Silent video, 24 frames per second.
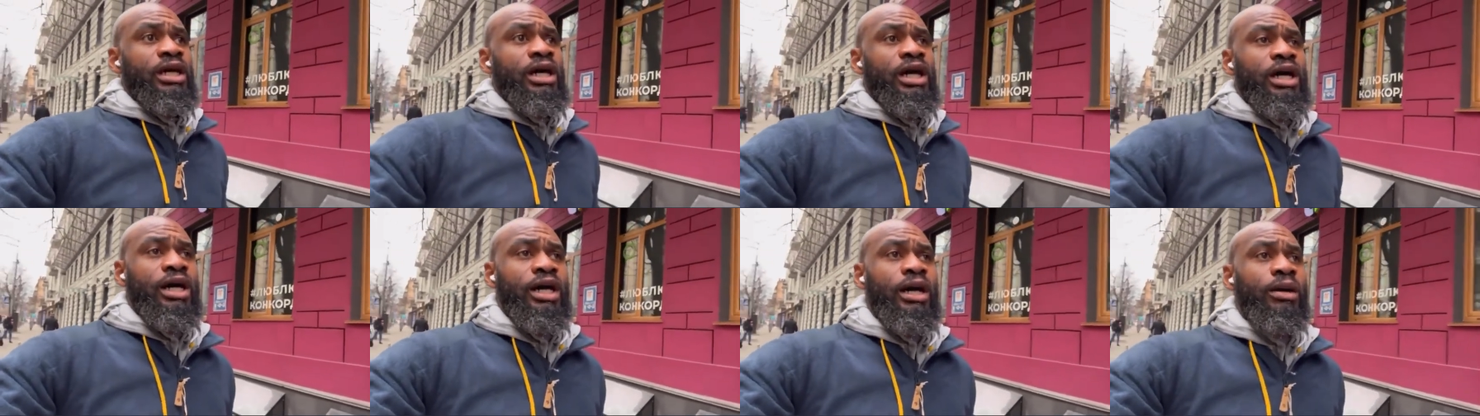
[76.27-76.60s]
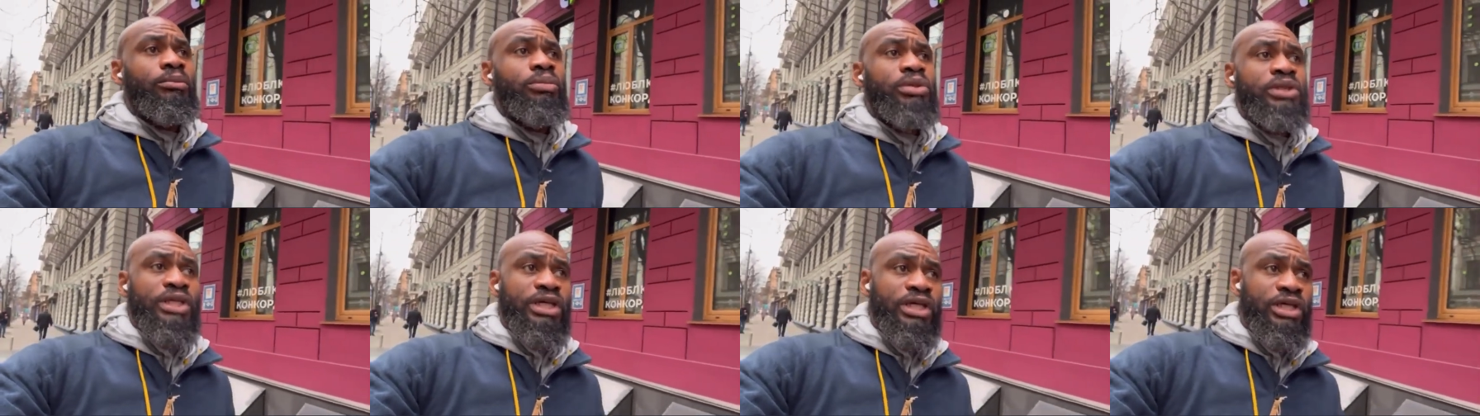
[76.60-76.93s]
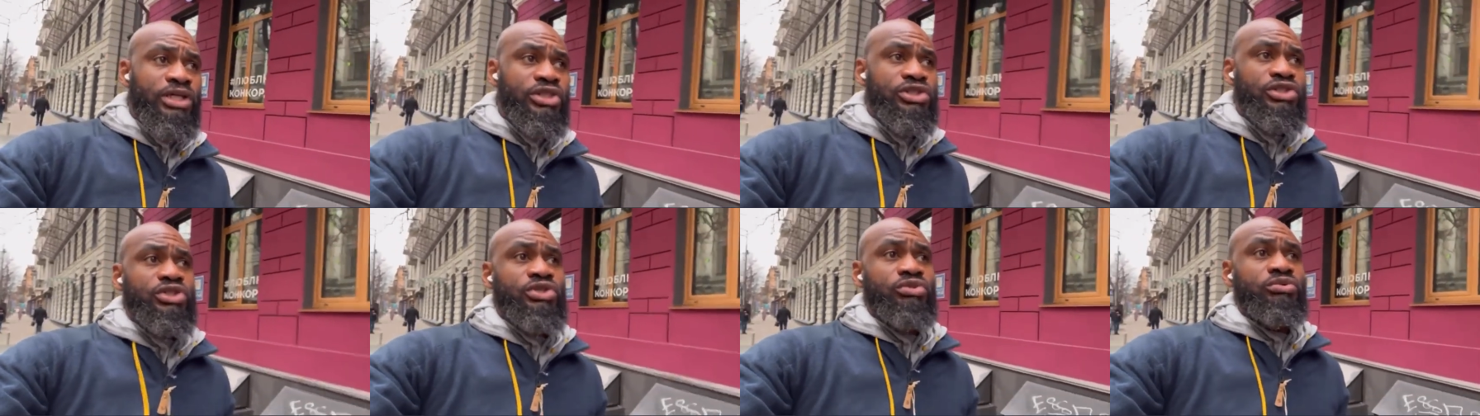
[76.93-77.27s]
um,
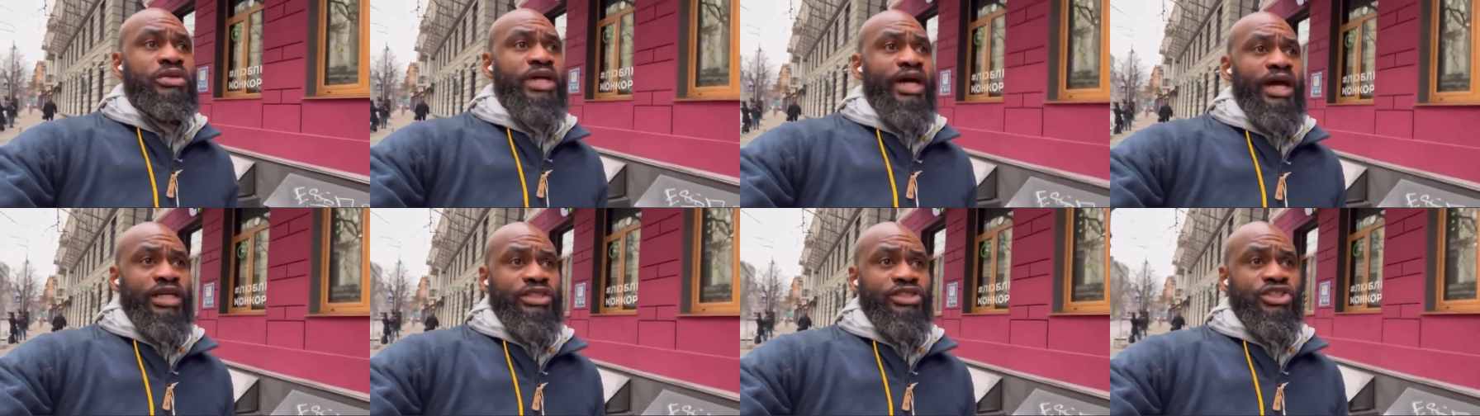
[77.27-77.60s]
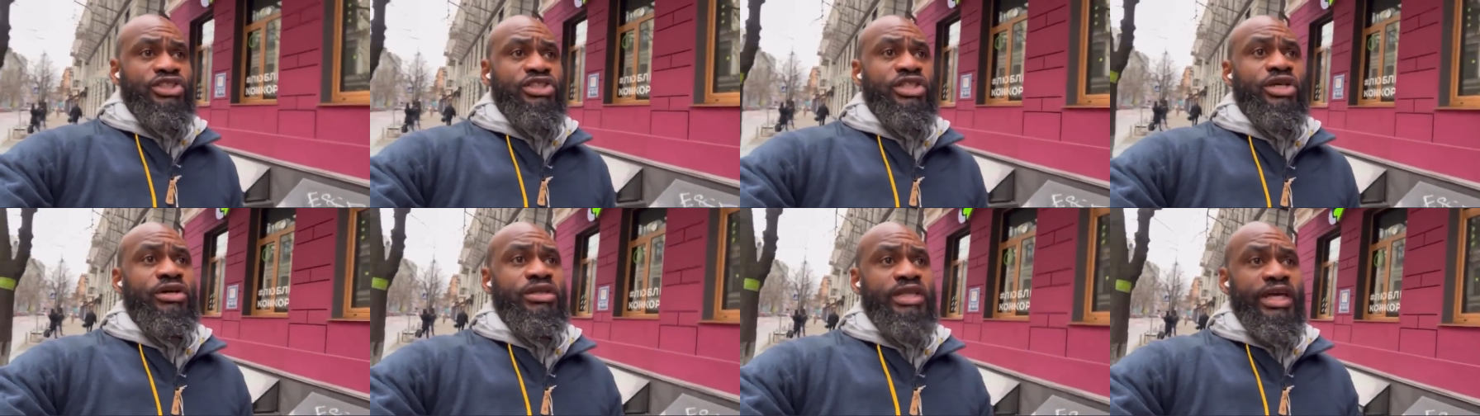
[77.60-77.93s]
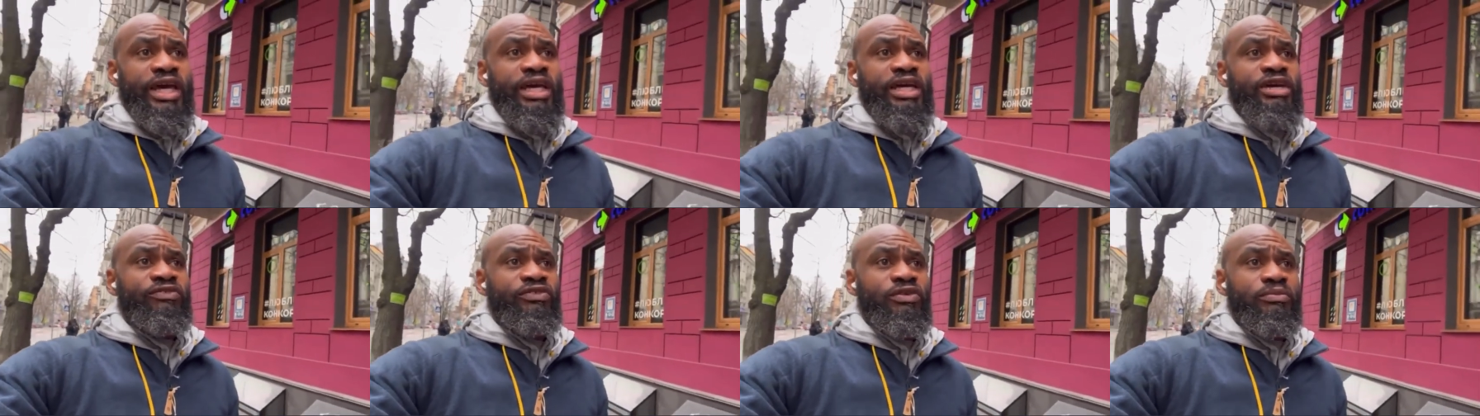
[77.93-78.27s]
please do not share
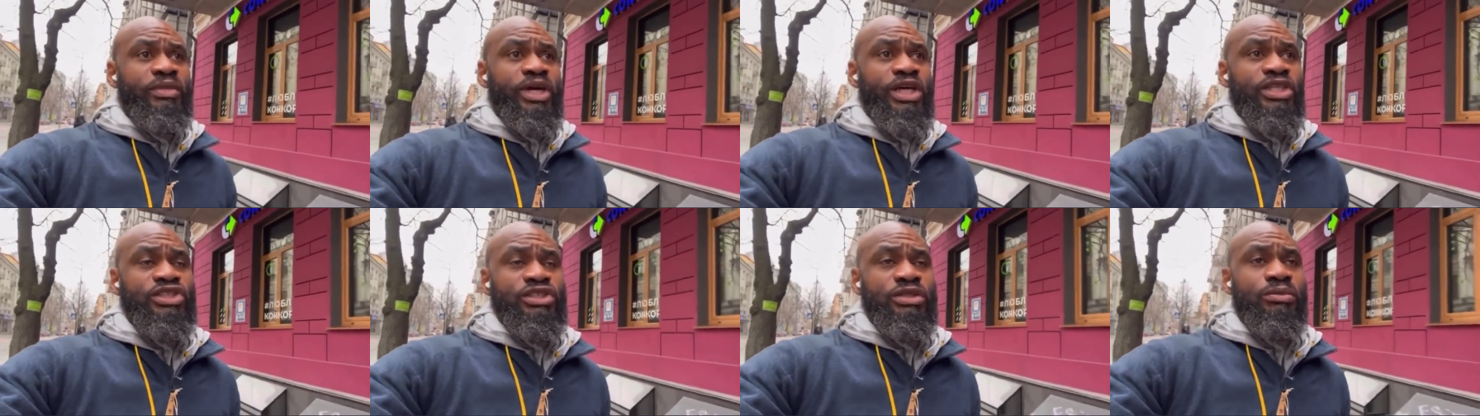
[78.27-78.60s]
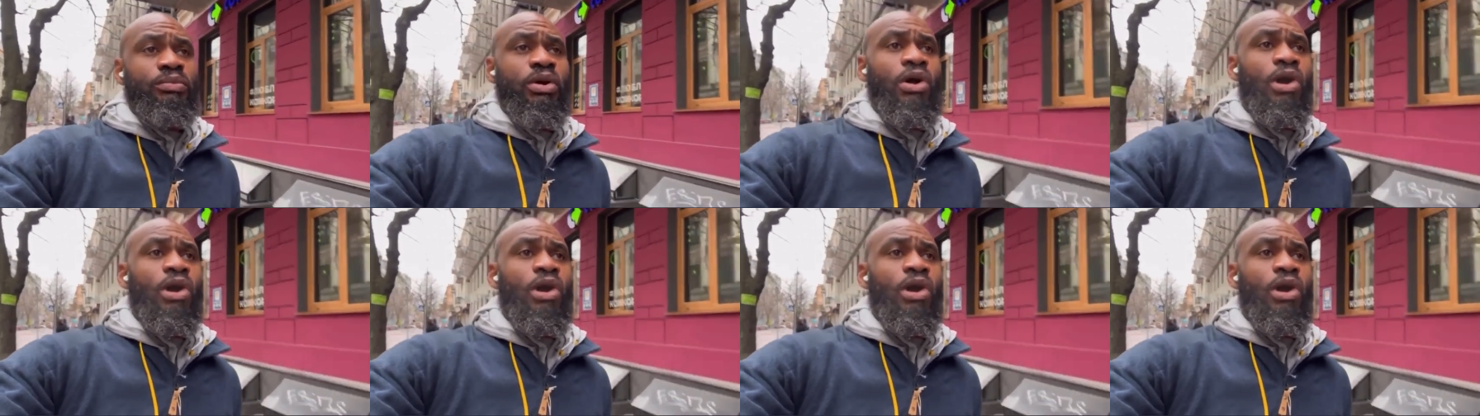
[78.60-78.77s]
that information.